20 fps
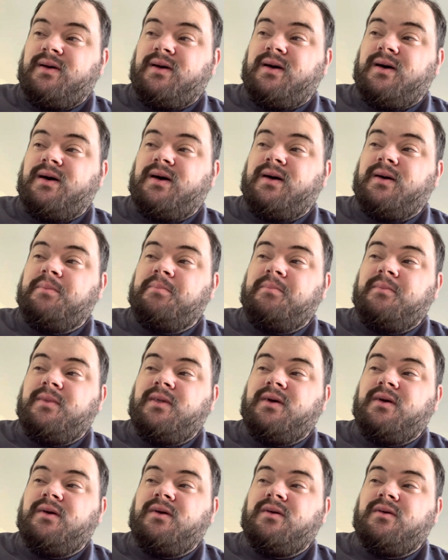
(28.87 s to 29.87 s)
Um,
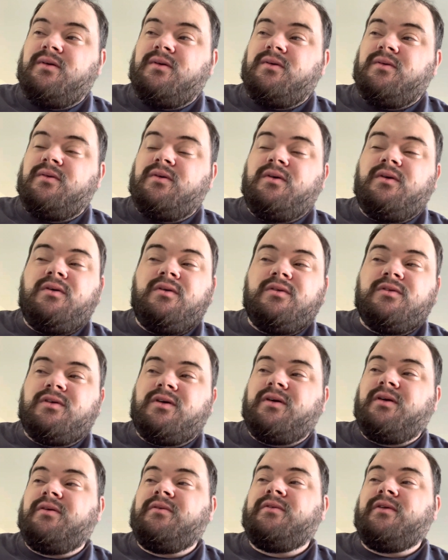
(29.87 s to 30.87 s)
it was
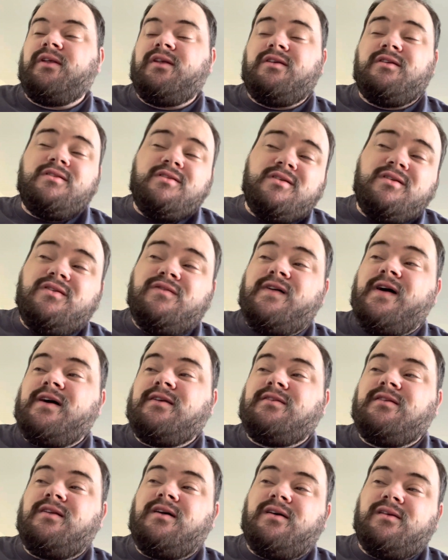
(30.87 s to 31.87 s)
sorry, released in
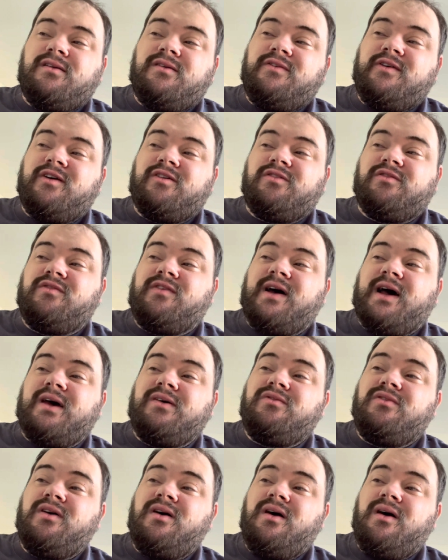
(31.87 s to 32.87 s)
2000, not
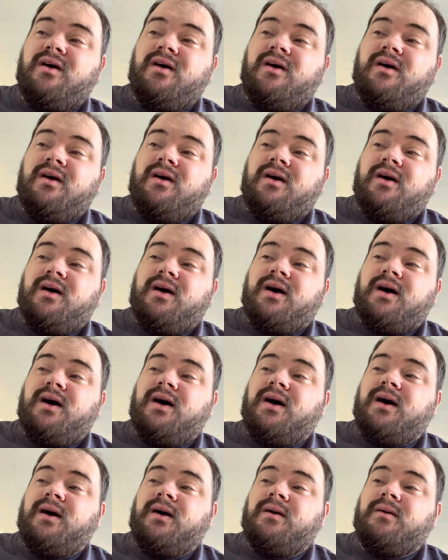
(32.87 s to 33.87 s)
2005.
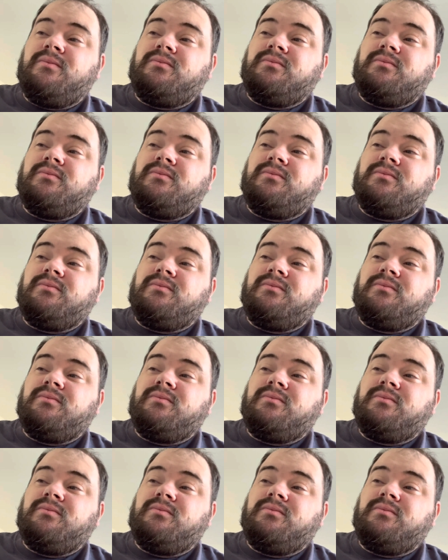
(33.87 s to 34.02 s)
Uh,